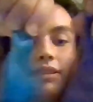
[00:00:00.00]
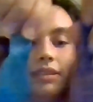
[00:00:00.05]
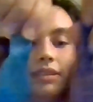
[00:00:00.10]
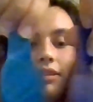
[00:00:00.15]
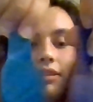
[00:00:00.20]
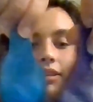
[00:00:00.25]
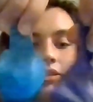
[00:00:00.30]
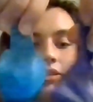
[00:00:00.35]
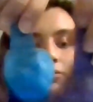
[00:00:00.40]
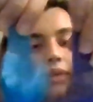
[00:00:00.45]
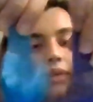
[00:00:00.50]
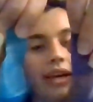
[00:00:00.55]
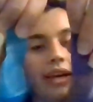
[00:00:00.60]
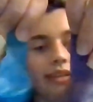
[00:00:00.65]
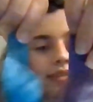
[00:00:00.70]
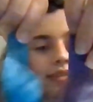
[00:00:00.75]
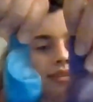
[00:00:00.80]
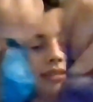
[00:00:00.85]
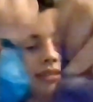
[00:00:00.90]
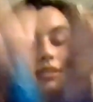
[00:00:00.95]
These will act
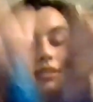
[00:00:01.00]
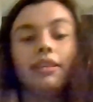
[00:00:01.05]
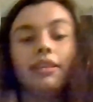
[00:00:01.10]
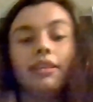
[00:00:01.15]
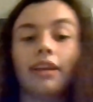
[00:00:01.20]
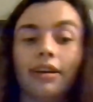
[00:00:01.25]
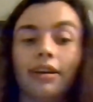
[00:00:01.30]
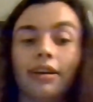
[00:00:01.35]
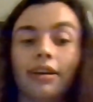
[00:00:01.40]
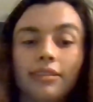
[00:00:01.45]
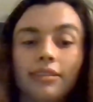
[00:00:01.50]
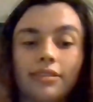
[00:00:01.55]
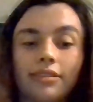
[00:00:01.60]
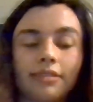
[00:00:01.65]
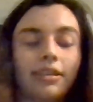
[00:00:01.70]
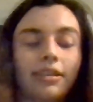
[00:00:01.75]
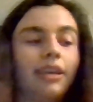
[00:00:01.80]
as the lungs.